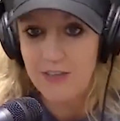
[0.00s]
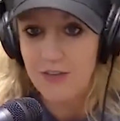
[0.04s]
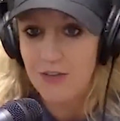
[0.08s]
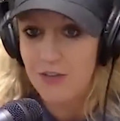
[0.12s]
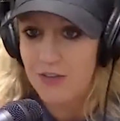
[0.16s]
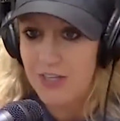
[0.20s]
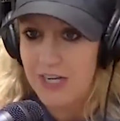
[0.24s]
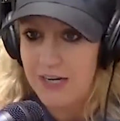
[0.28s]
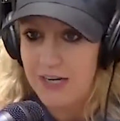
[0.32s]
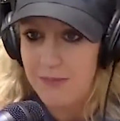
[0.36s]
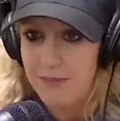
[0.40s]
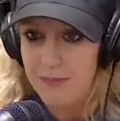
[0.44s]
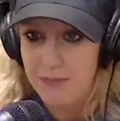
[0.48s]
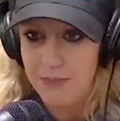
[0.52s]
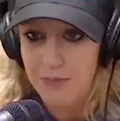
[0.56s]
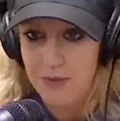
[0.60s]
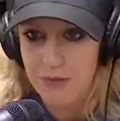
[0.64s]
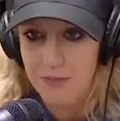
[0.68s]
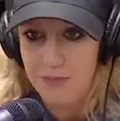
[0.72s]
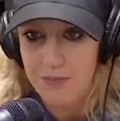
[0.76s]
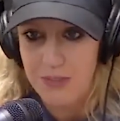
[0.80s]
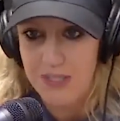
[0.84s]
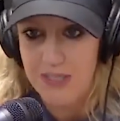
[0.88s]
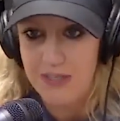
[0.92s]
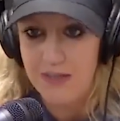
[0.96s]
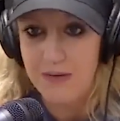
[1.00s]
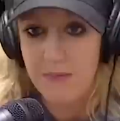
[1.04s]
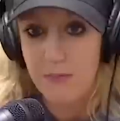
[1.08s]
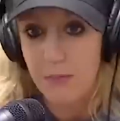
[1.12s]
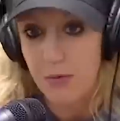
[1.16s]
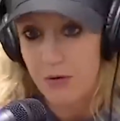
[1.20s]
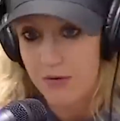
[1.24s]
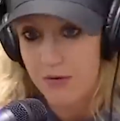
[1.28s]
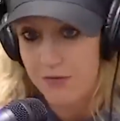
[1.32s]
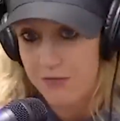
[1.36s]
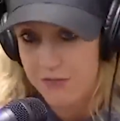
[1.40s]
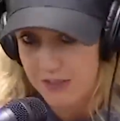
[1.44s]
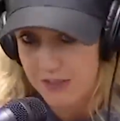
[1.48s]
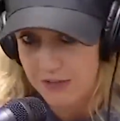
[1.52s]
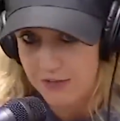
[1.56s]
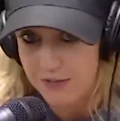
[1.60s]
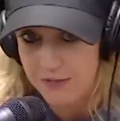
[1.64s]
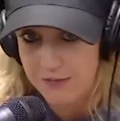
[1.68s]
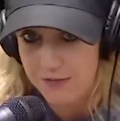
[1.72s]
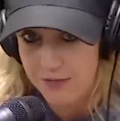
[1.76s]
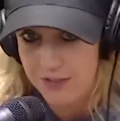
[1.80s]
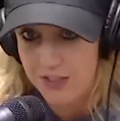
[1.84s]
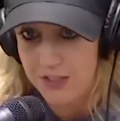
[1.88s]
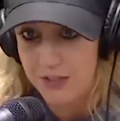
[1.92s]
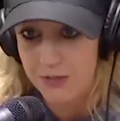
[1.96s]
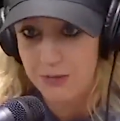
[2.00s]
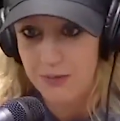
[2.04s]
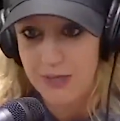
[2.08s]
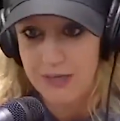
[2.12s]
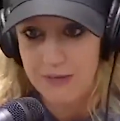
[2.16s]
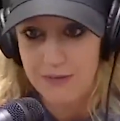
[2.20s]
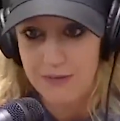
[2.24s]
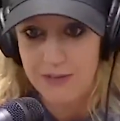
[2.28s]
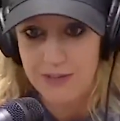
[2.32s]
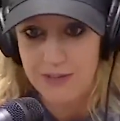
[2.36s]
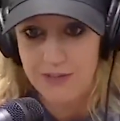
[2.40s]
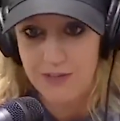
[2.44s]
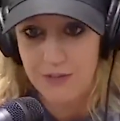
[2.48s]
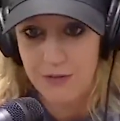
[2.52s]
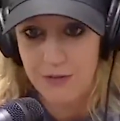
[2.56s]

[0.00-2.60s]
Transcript: So that could be more feel for you, I would mm-hmm.